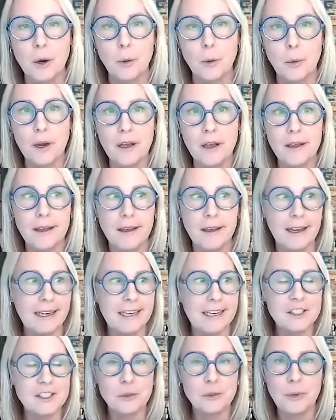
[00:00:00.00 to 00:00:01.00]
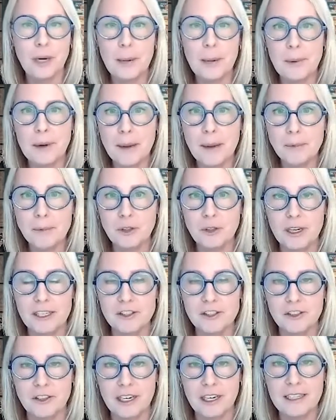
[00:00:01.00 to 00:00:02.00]
Well, I guess to wrap it up, Trent,
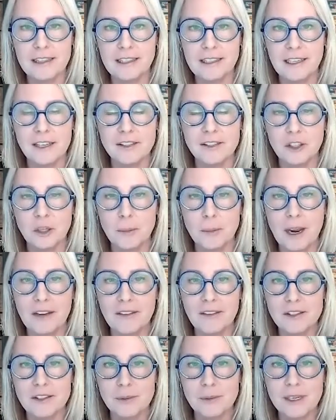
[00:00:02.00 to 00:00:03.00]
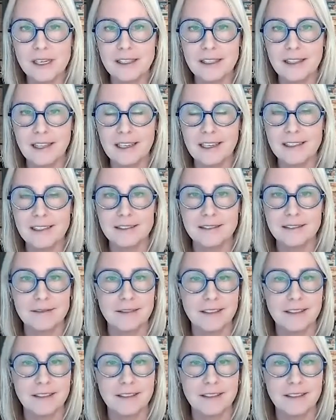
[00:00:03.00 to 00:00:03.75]
is there anything else in your mind this week that